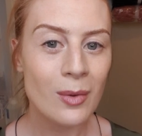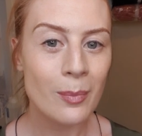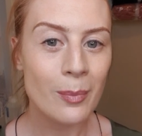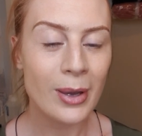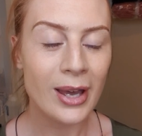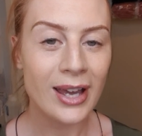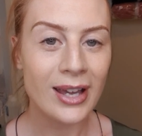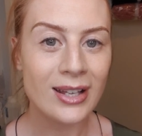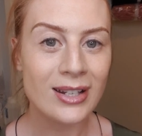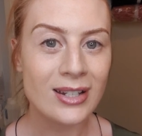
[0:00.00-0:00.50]

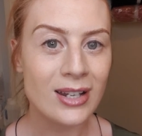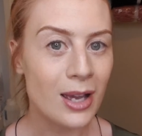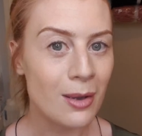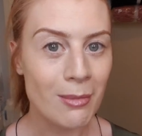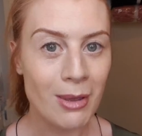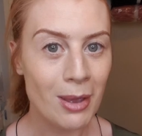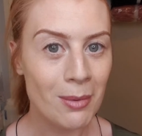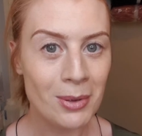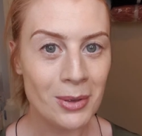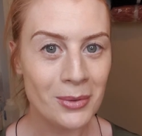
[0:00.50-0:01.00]
but I'm
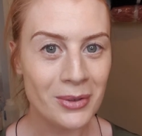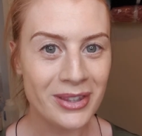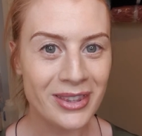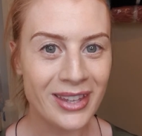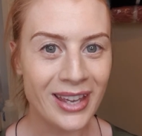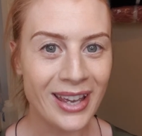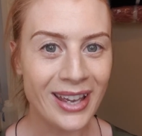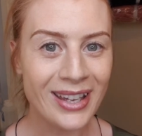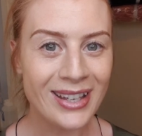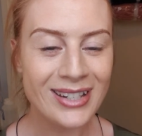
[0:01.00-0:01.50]
happy with
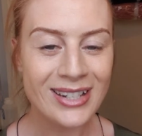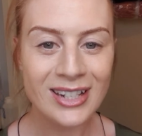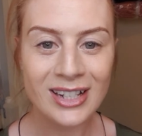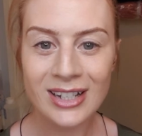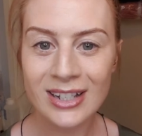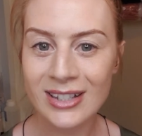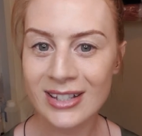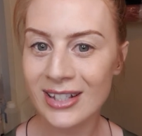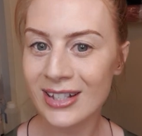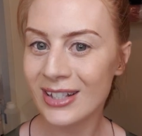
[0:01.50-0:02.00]
that
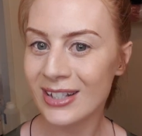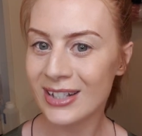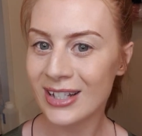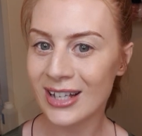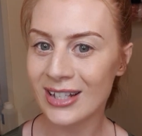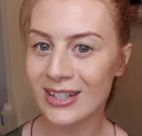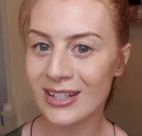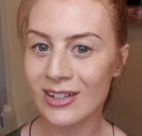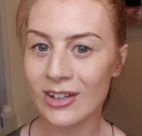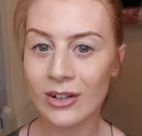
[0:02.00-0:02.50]
because it
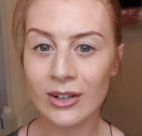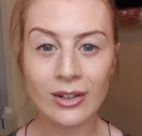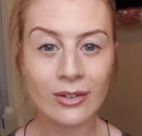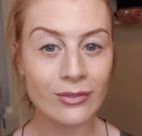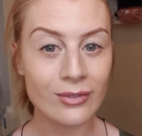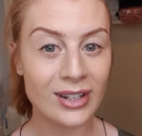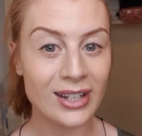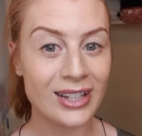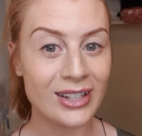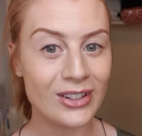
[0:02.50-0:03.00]
does look
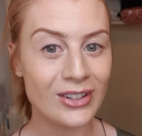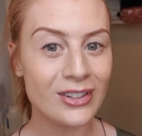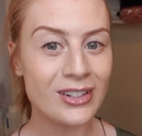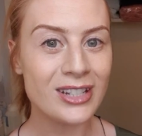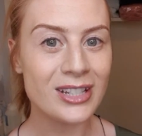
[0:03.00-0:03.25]
really good.